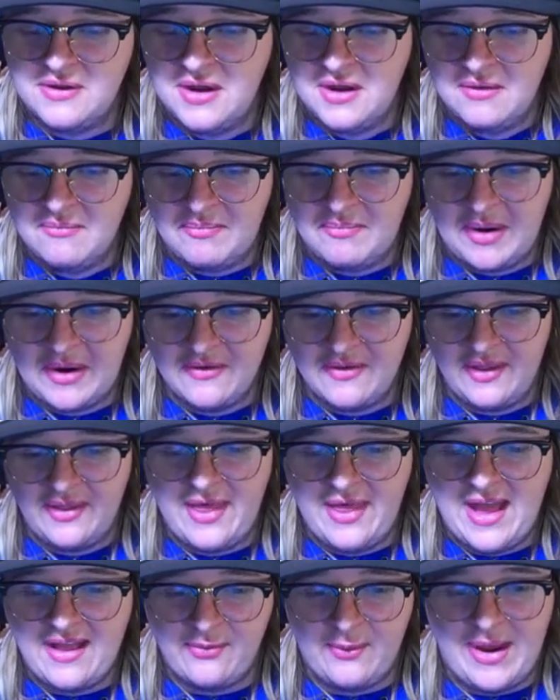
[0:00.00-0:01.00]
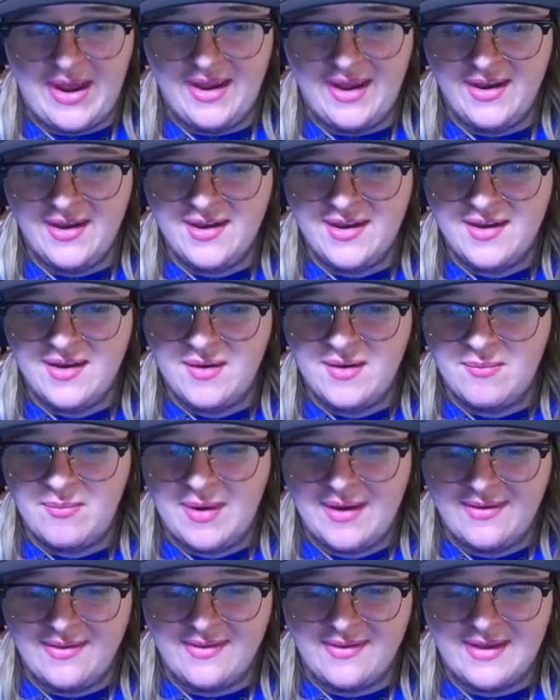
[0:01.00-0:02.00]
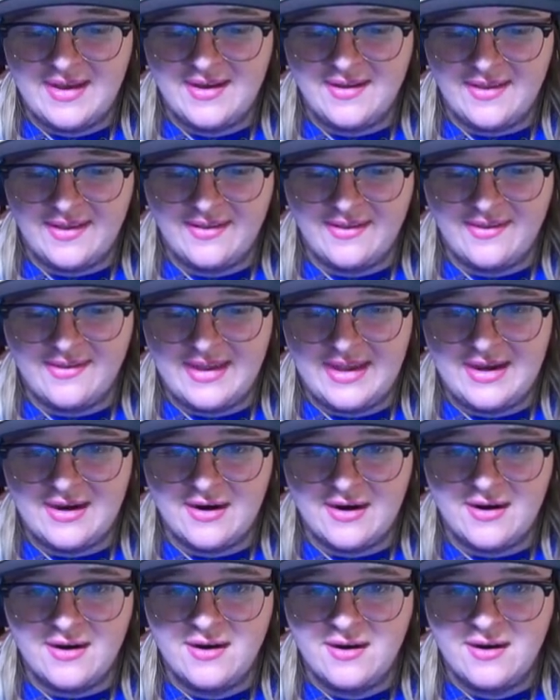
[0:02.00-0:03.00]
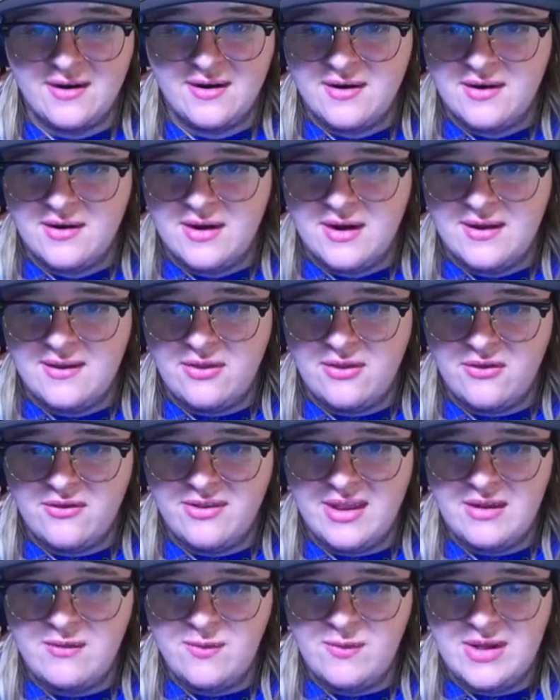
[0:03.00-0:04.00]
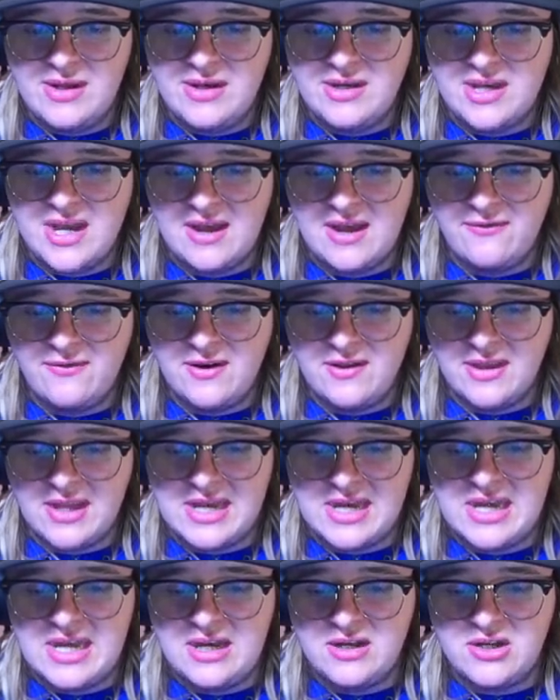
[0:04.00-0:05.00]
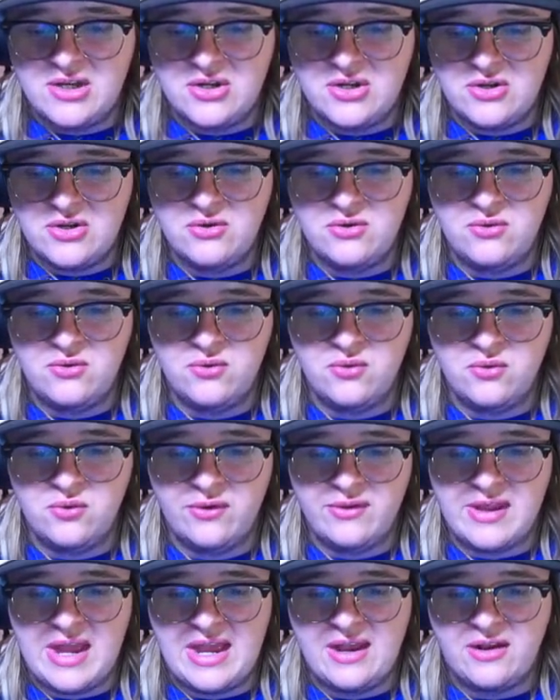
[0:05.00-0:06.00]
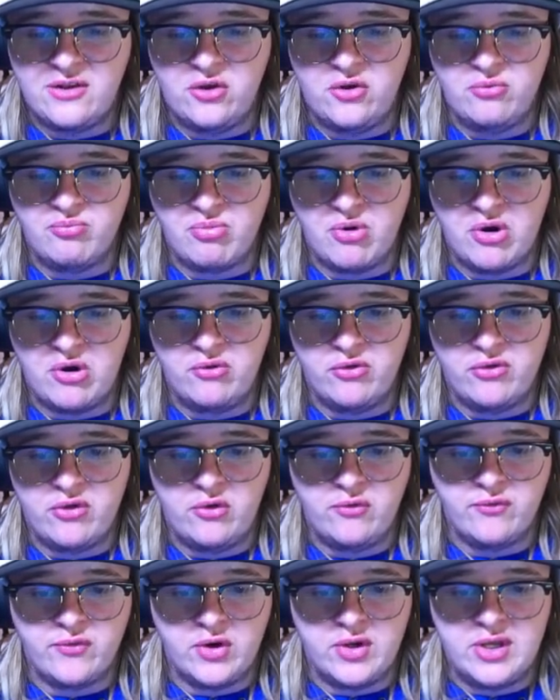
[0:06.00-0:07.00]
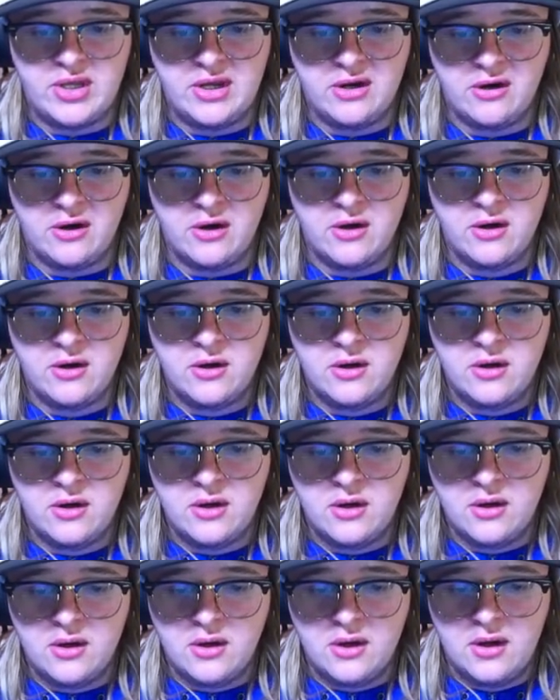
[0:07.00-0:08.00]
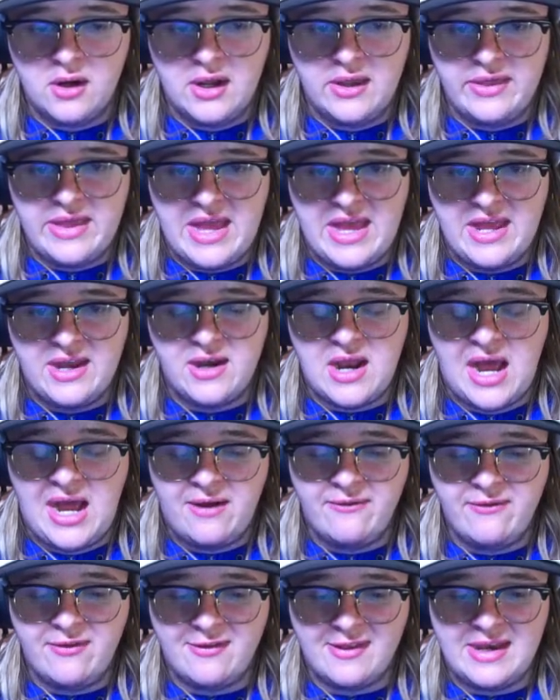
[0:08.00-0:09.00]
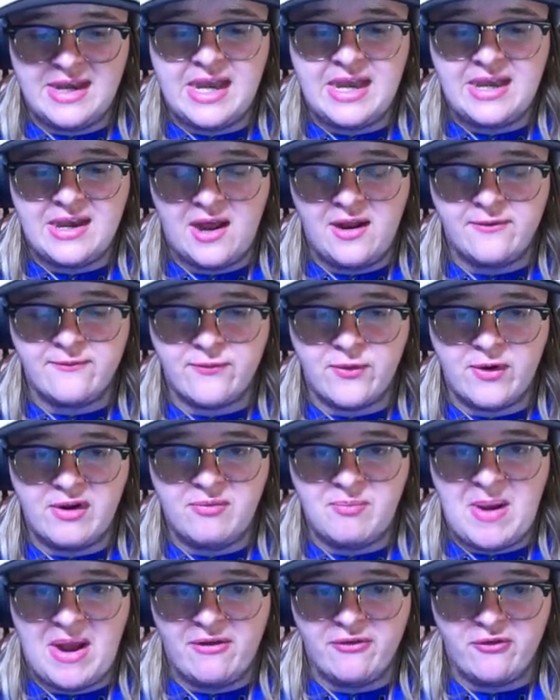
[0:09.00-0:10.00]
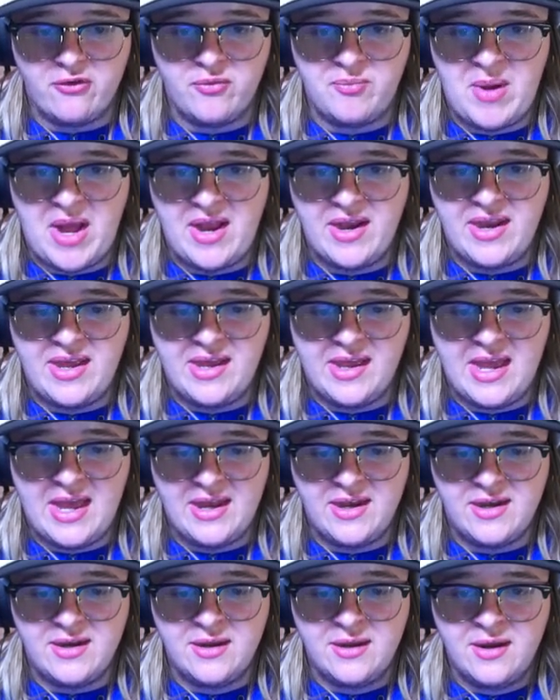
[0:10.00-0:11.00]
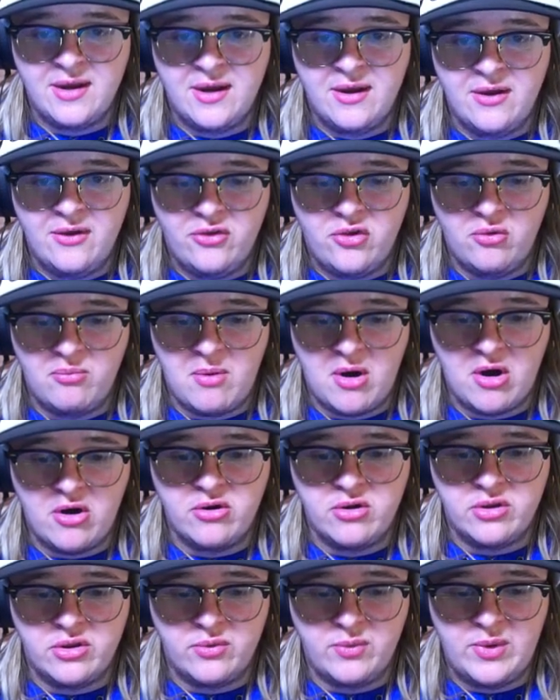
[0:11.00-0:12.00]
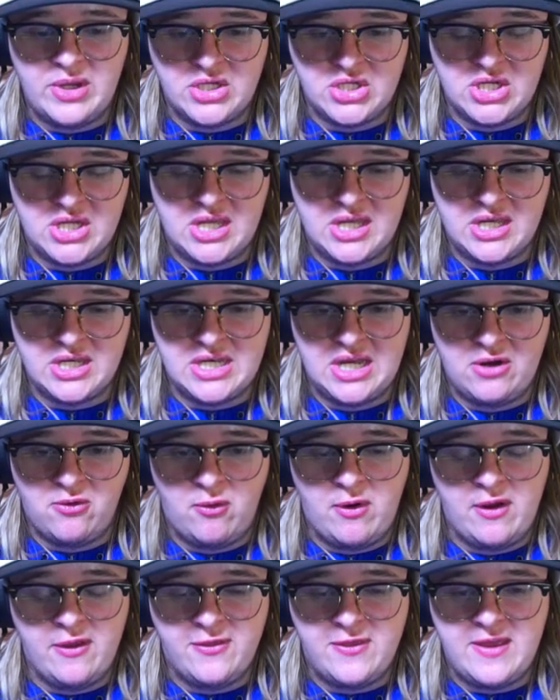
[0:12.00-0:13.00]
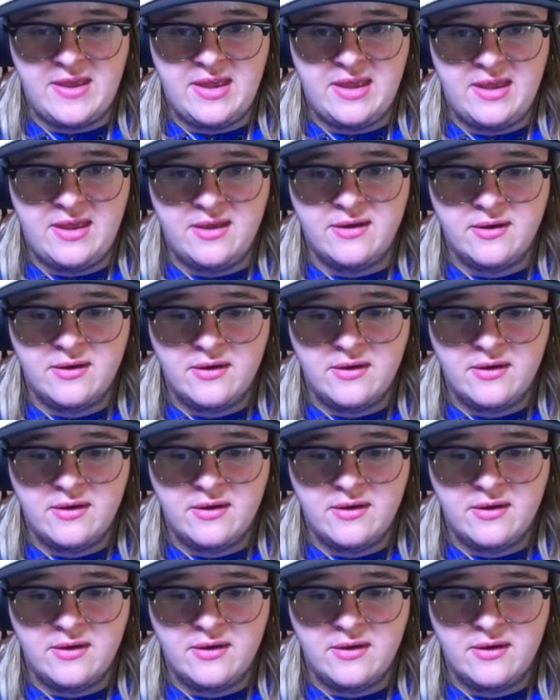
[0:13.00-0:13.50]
Apparently that's why. But let's see here. It looks like we definitely need two Cyclone Bros over here. And then obviously need to unfreeze Bowser's body again, so Mario and Luigi can deal with the